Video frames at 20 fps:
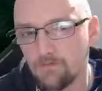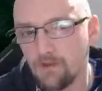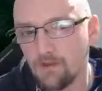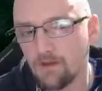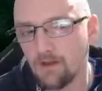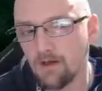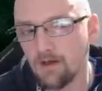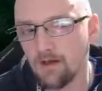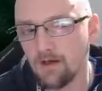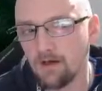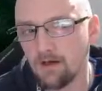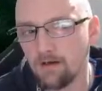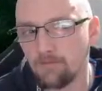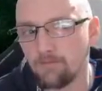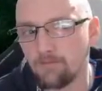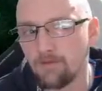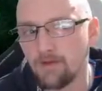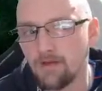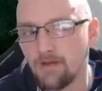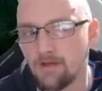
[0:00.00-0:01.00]
So
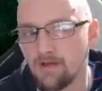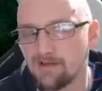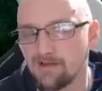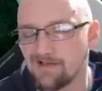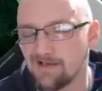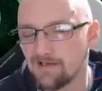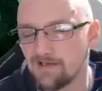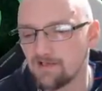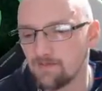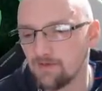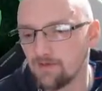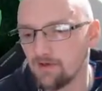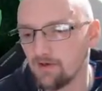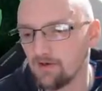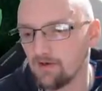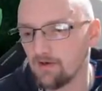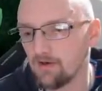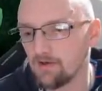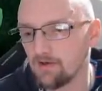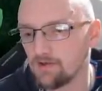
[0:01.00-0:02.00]
that's something
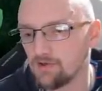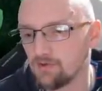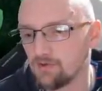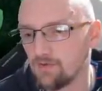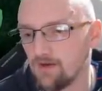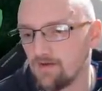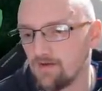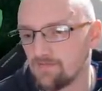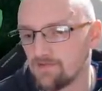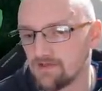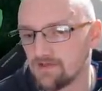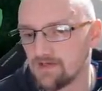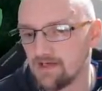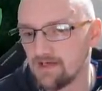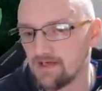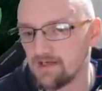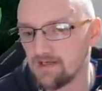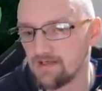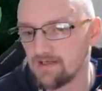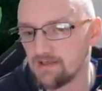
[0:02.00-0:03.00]
I do have to
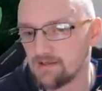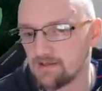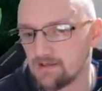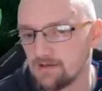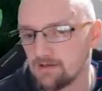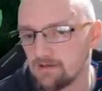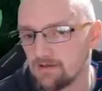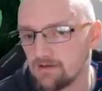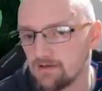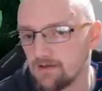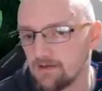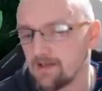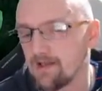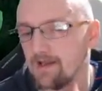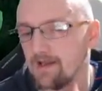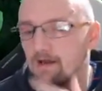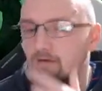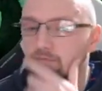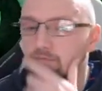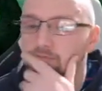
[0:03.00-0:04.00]
take into
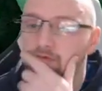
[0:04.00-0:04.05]
account.